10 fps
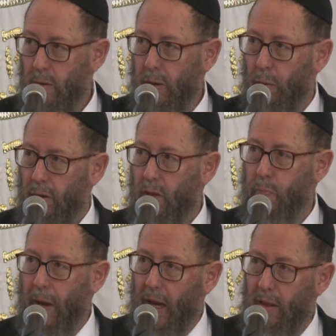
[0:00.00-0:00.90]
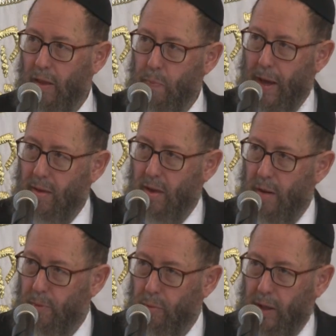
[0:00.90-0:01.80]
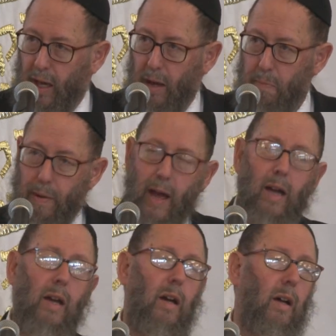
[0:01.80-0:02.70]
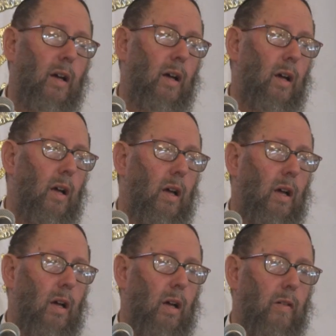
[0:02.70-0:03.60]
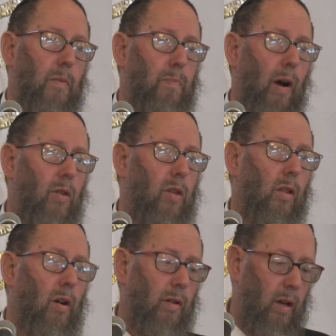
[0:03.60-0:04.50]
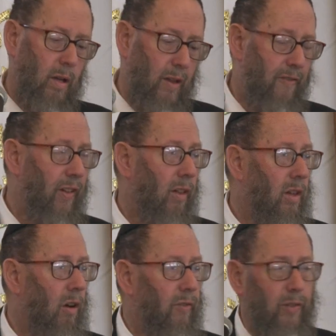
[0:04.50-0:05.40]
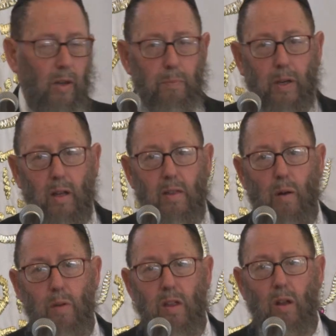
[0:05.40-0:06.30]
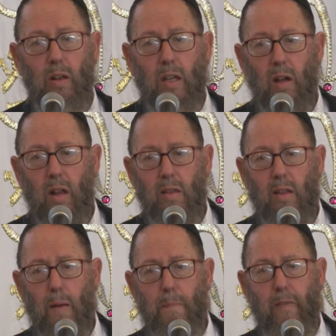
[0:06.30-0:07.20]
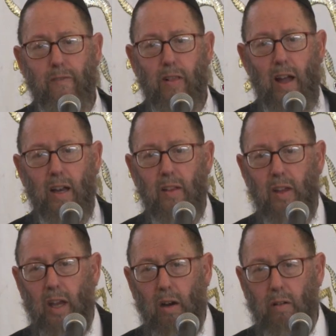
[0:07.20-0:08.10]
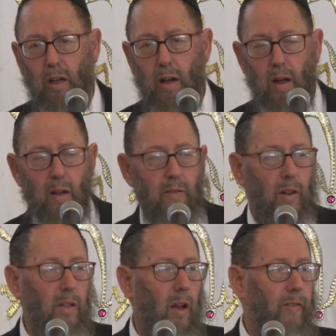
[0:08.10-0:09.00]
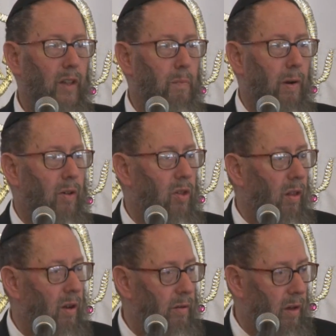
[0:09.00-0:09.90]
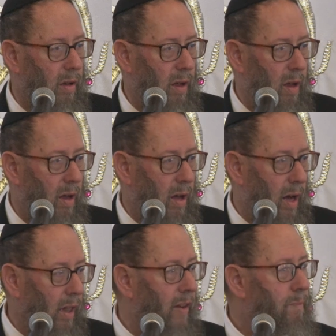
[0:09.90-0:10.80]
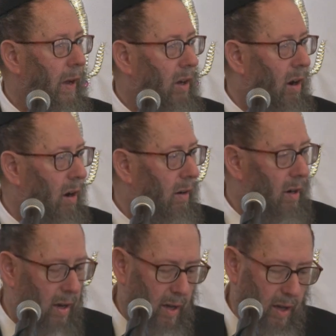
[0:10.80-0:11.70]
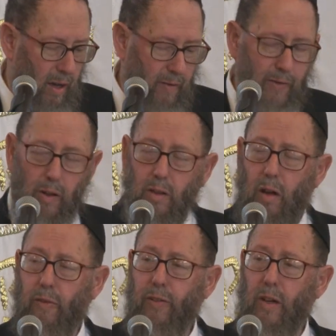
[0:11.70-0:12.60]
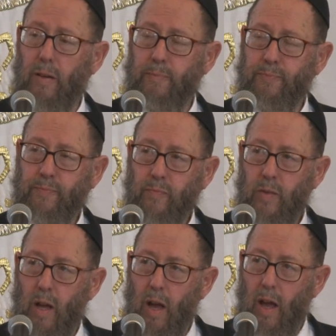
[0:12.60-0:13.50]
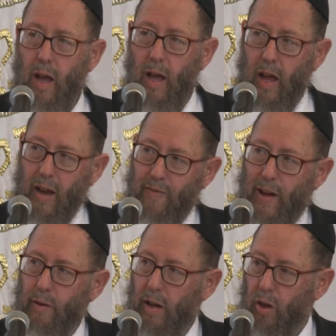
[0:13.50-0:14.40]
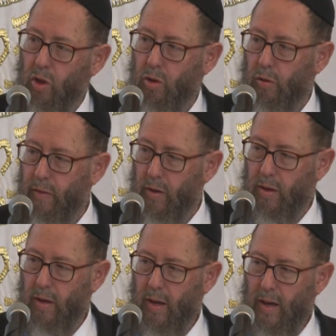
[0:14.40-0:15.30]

We were in Spain this past summer. We came back from Barcelona to Philadelphia because that was the only nonstop flight in the area, Philadelphia to Barcelona. I left my car in Philadelphia, and I found out a service